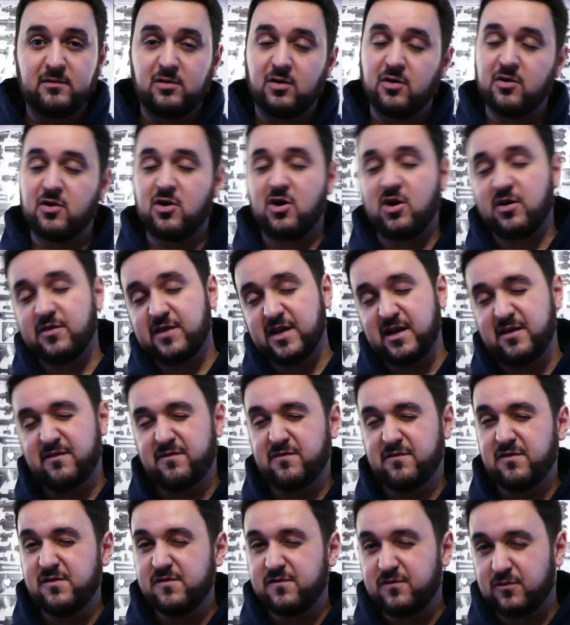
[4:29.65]
On a hot day,
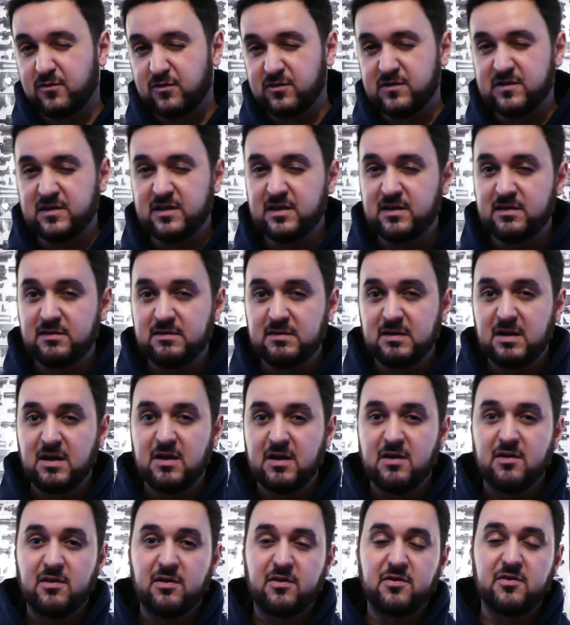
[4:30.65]
340.
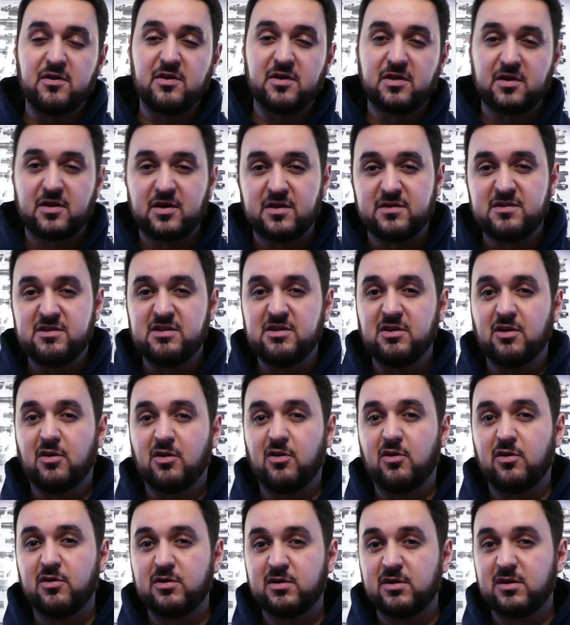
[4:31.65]
330
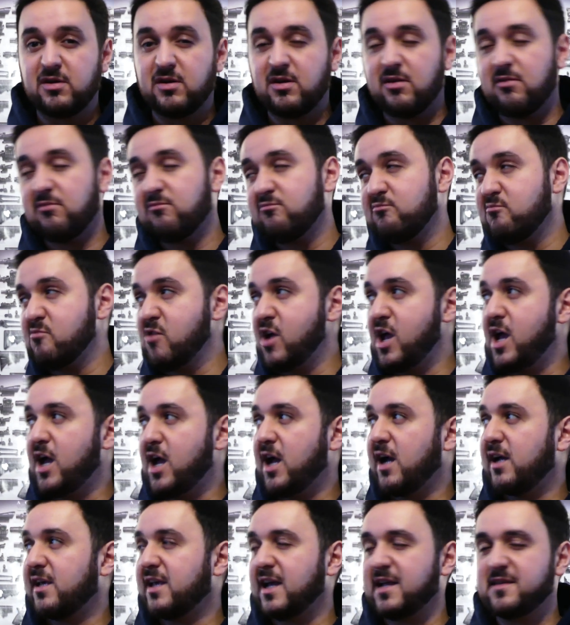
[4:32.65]
on a,
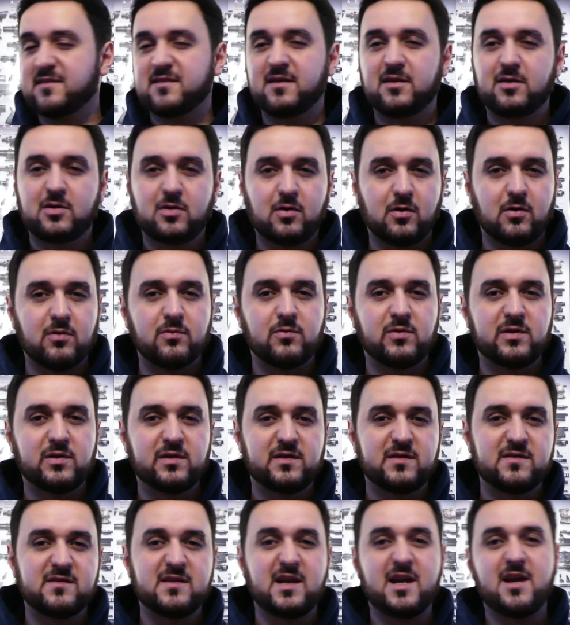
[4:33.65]
I can't say cold
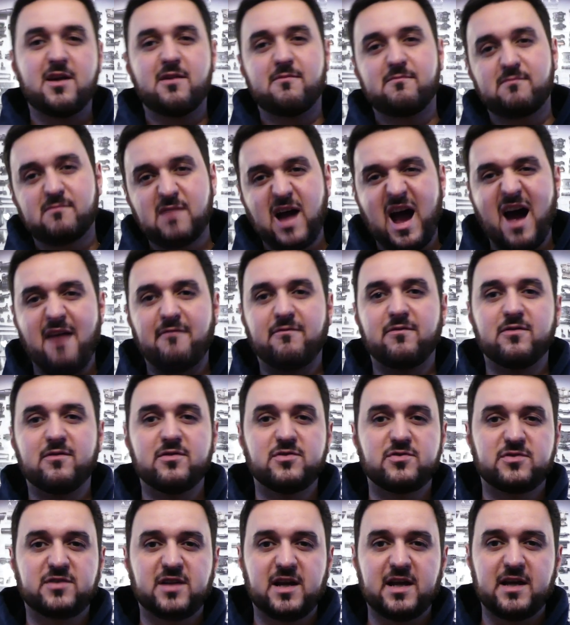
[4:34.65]
winter's day, an
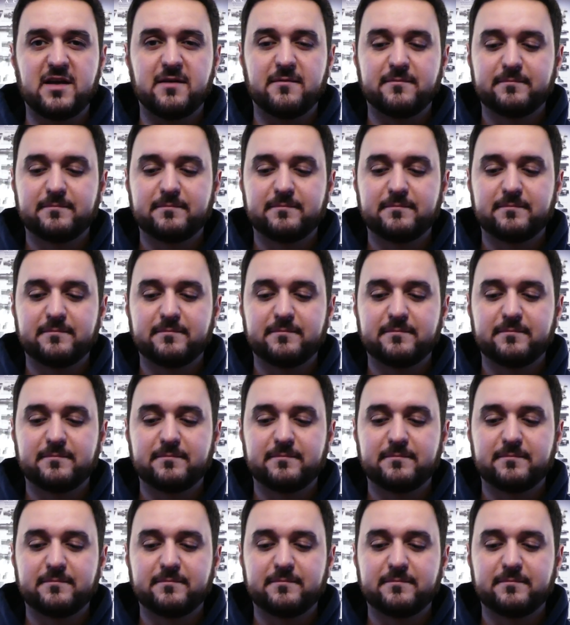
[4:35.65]
average day.